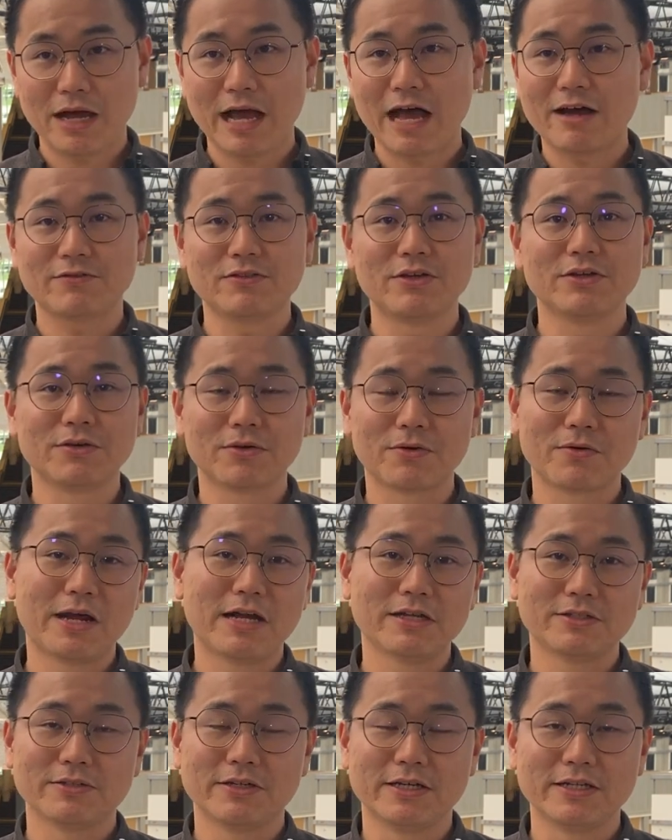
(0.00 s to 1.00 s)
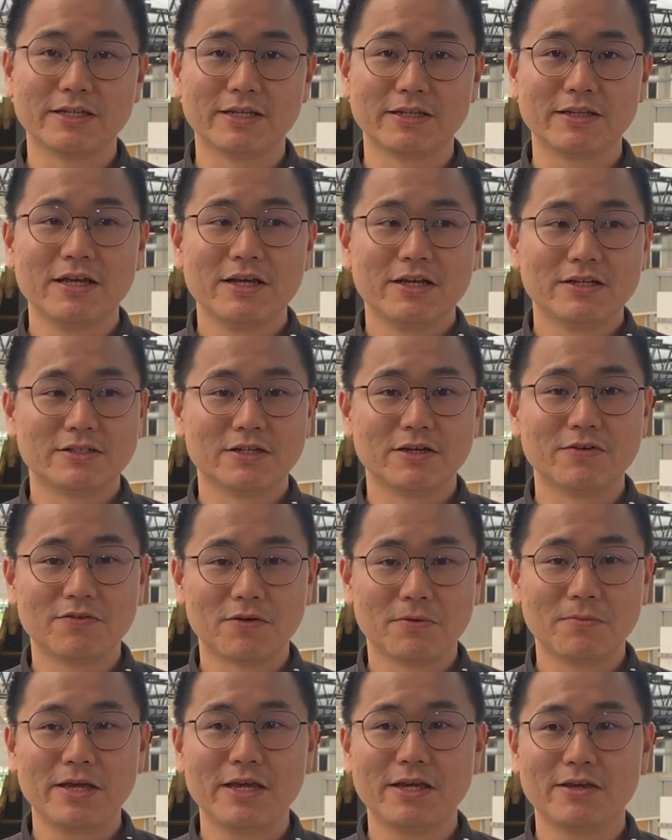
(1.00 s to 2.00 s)
after you graduated. So
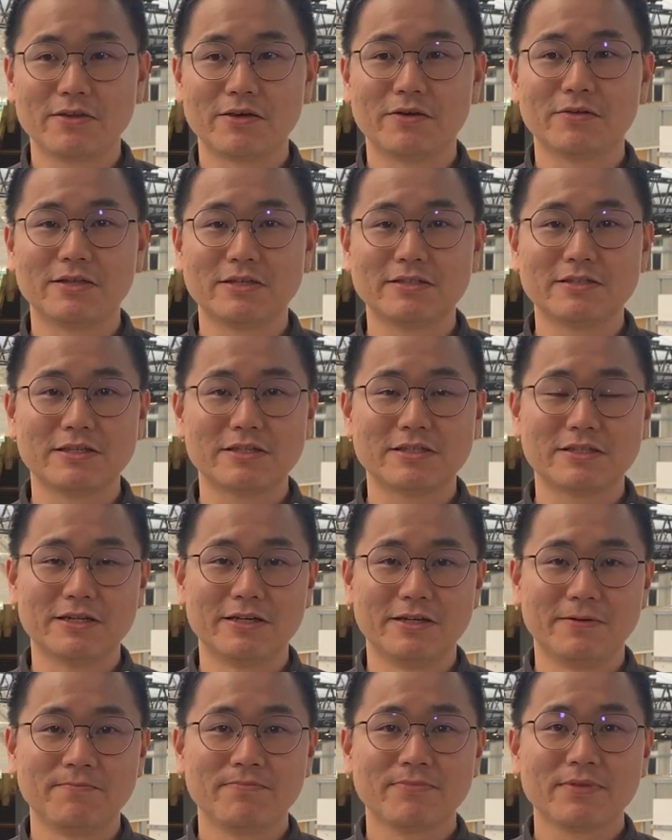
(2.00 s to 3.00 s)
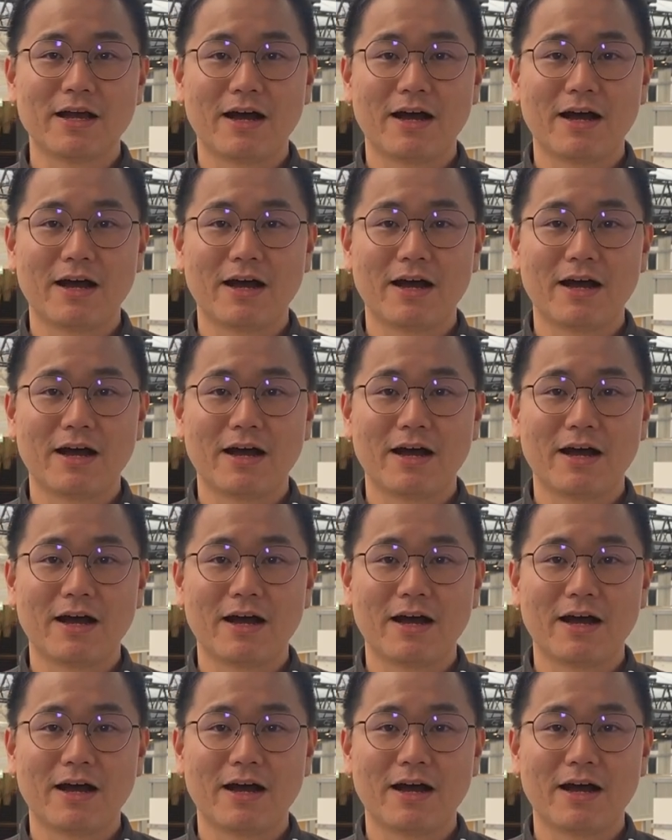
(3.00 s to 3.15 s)
for me, you know, this is the